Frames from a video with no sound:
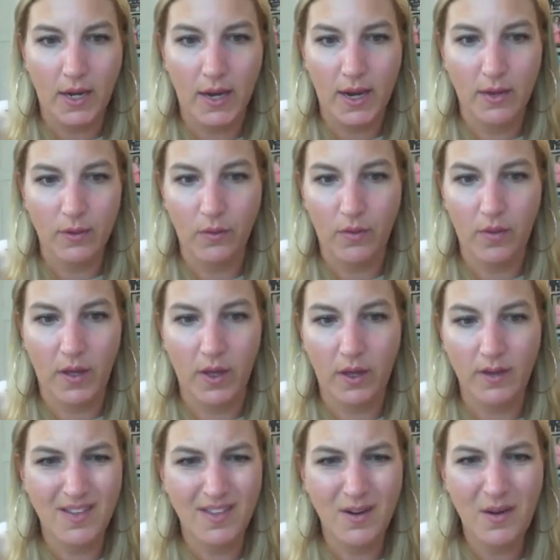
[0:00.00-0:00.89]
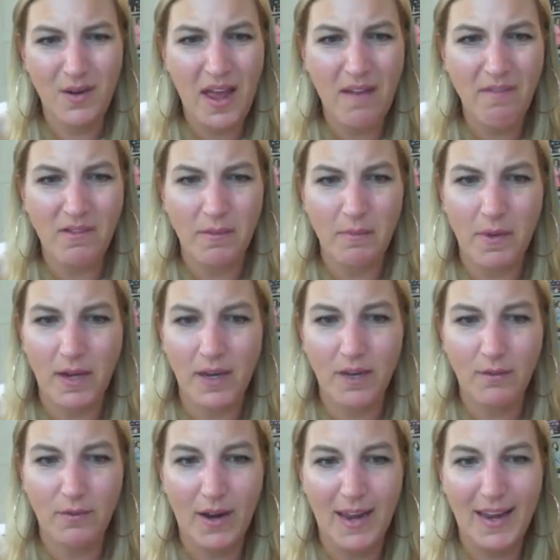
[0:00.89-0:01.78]
I don't think, because they don't have any
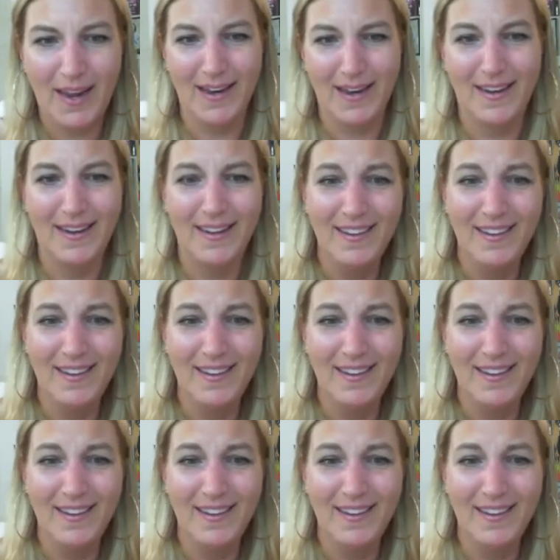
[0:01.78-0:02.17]
money, right?